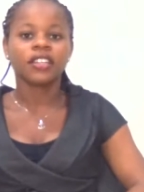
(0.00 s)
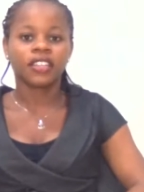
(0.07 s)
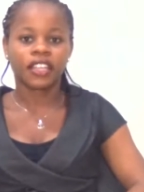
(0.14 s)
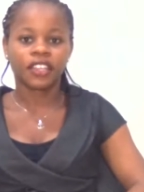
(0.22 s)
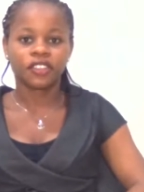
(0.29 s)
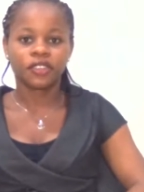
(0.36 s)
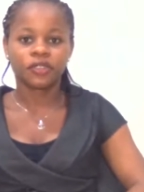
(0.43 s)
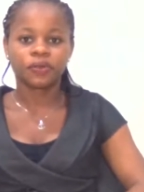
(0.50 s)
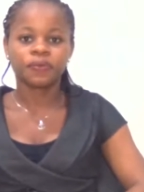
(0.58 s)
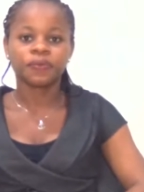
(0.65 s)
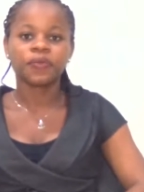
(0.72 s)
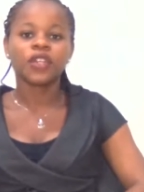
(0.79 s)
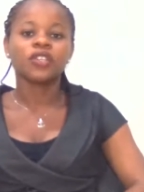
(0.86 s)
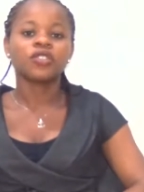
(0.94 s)
Thank you.
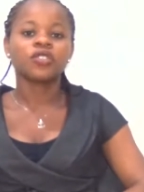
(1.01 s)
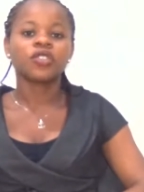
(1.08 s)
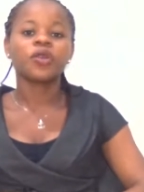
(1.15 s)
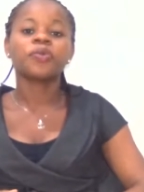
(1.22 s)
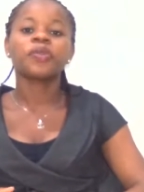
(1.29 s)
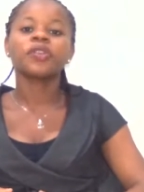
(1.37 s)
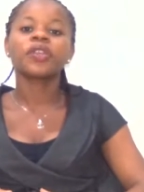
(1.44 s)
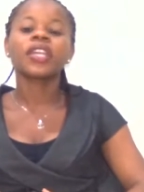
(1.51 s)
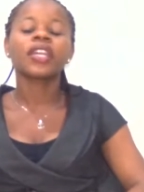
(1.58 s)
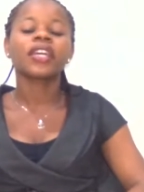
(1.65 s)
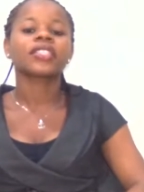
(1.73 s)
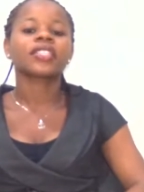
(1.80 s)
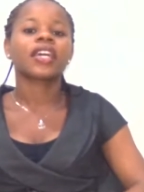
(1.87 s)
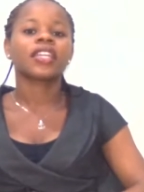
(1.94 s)
Today we'll be looking
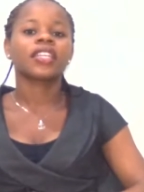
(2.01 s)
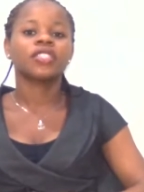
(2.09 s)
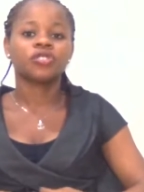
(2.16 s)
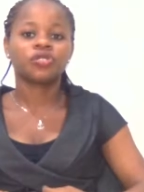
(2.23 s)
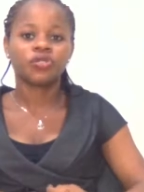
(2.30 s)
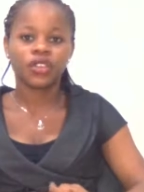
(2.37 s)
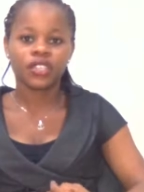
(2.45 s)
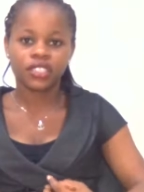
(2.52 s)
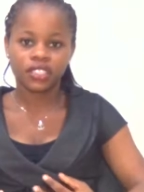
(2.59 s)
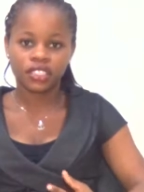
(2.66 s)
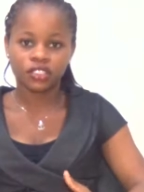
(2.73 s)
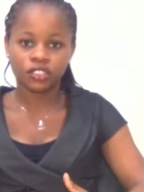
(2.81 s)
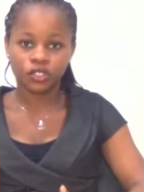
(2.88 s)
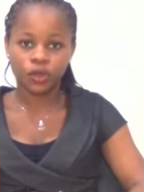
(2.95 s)
at an
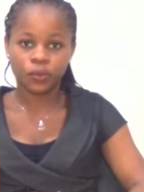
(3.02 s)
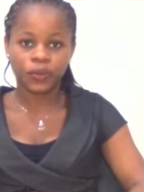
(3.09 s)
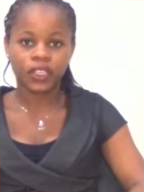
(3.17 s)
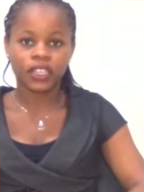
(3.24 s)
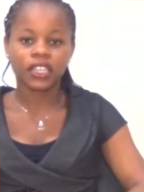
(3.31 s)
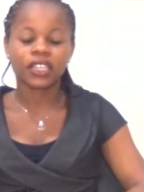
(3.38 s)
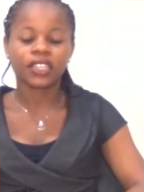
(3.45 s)
interesting topic